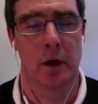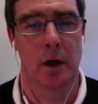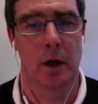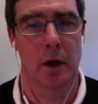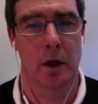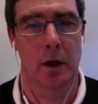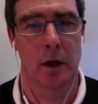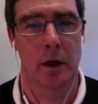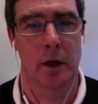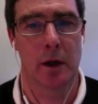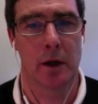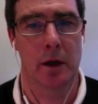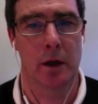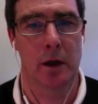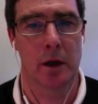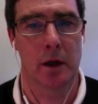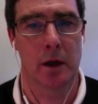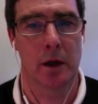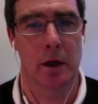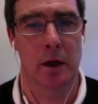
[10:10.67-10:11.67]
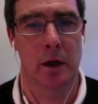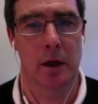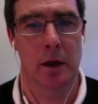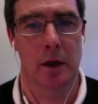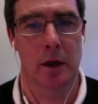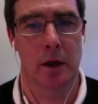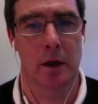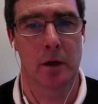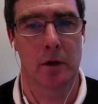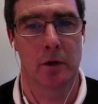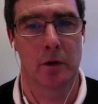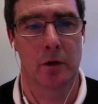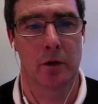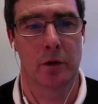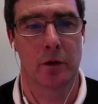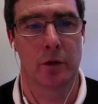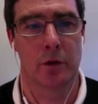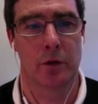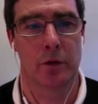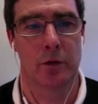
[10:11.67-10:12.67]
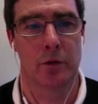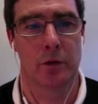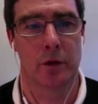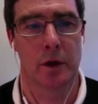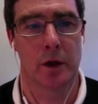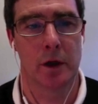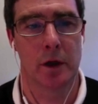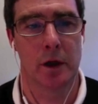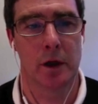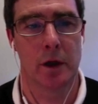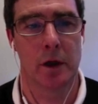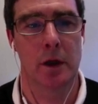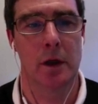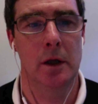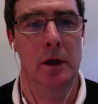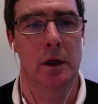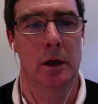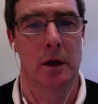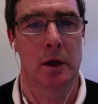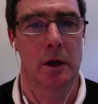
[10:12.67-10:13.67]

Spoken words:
I get 3.